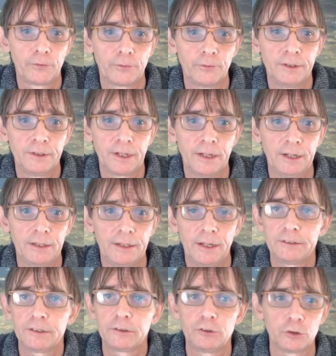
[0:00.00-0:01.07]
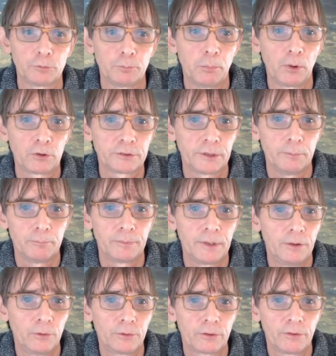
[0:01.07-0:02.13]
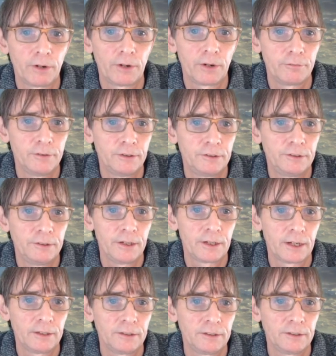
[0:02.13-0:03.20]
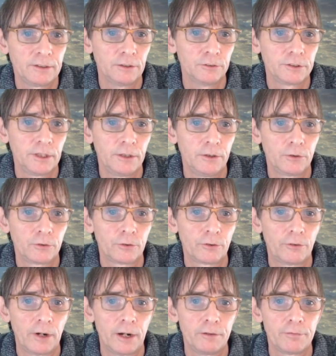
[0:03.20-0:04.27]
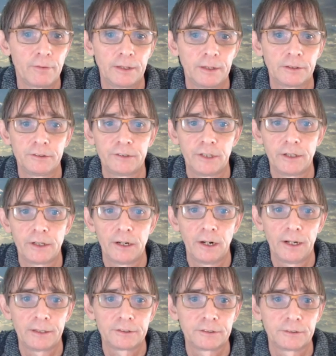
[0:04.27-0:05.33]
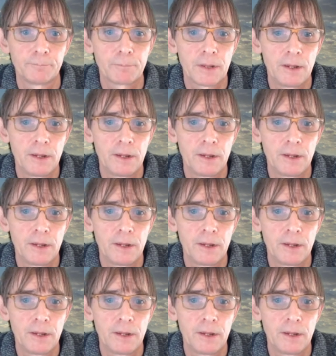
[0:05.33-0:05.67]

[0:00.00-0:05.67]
through these AND gates, it just blocks them. They don't arrive, the J and K signals, they don't arrive at the JK latch.